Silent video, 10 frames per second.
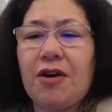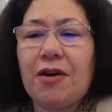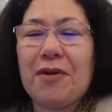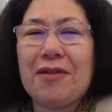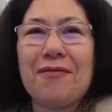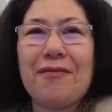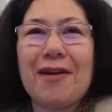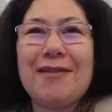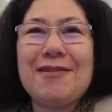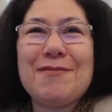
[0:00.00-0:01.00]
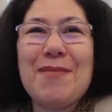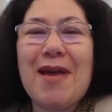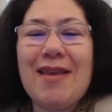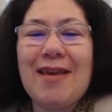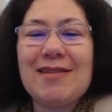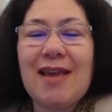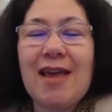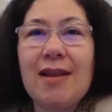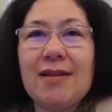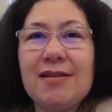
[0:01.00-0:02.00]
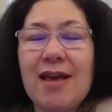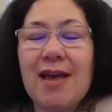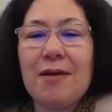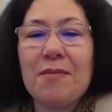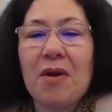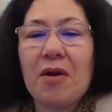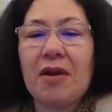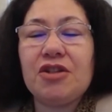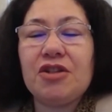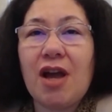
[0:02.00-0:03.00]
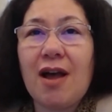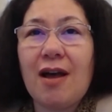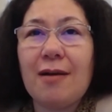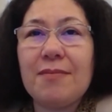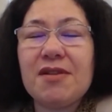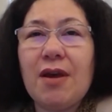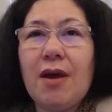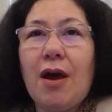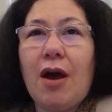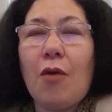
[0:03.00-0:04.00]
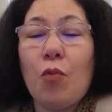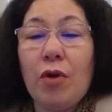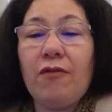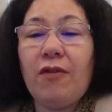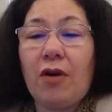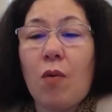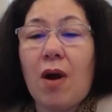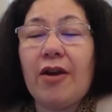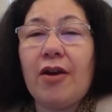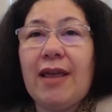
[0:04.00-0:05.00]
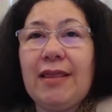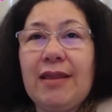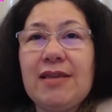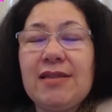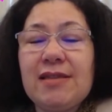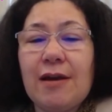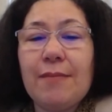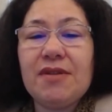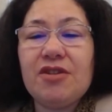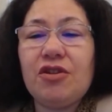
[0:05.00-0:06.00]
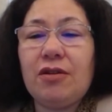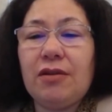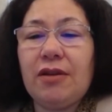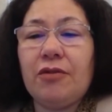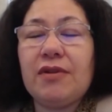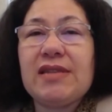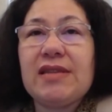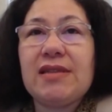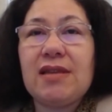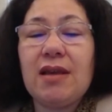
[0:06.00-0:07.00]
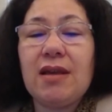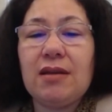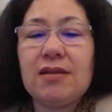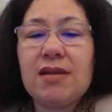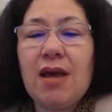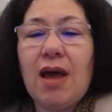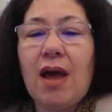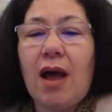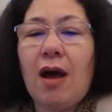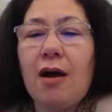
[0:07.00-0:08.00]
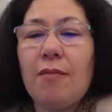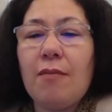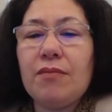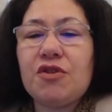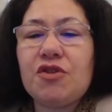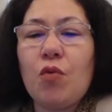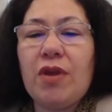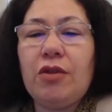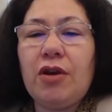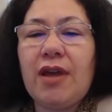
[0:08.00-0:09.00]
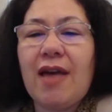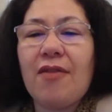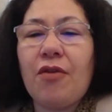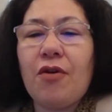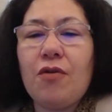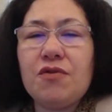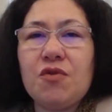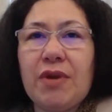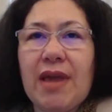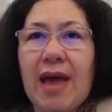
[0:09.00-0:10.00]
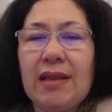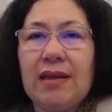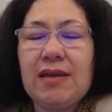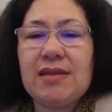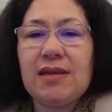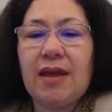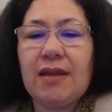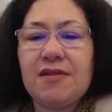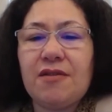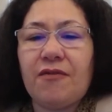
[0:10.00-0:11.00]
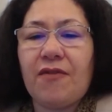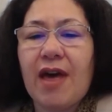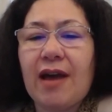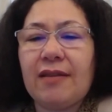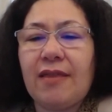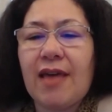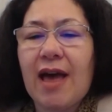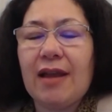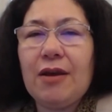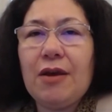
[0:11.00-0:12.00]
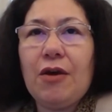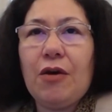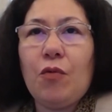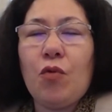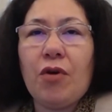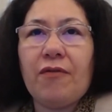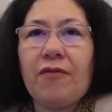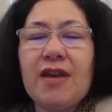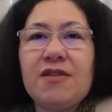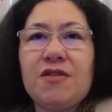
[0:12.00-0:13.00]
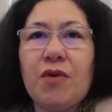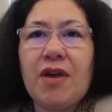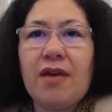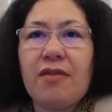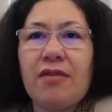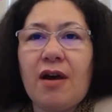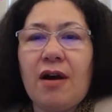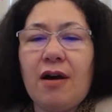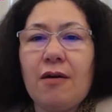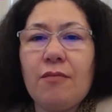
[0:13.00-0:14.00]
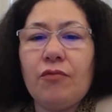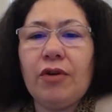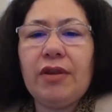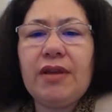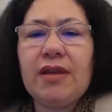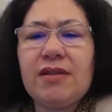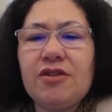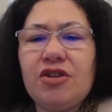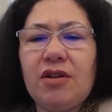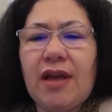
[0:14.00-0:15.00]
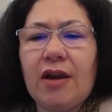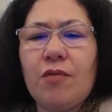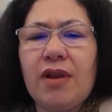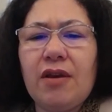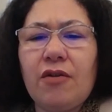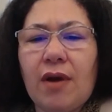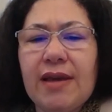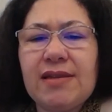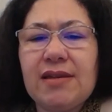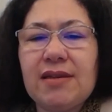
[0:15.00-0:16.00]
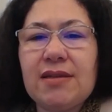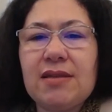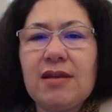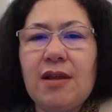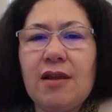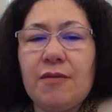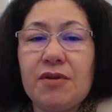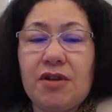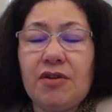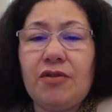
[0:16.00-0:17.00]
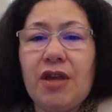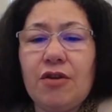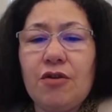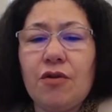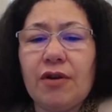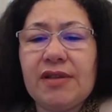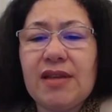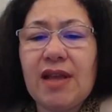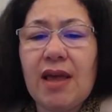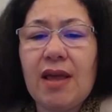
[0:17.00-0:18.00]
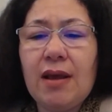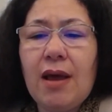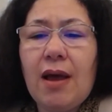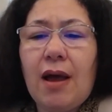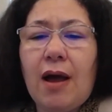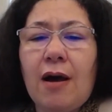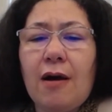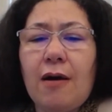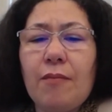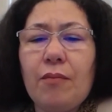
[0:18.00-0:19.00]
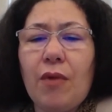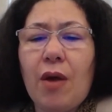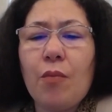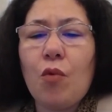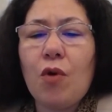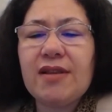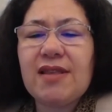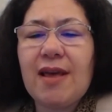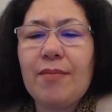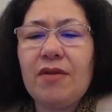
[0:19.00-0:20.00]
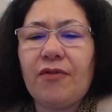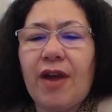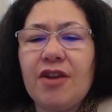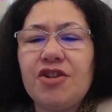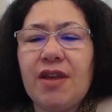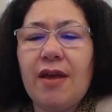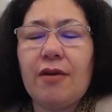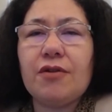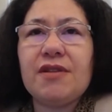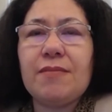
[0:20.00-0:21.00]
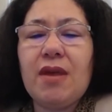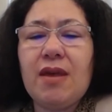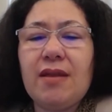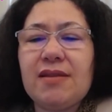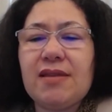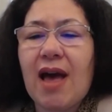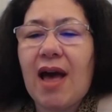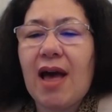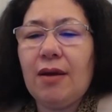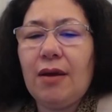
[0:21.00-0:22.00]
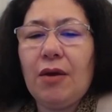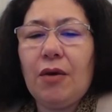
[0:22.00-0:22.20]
talk about the fact that as many as 8 in 10 American jobs will require at least some digital literacy skills. So we look at those realities against the fact that we're faced with really a digital equity crisis, particularly in New York State. And what does that mean for educators? It means that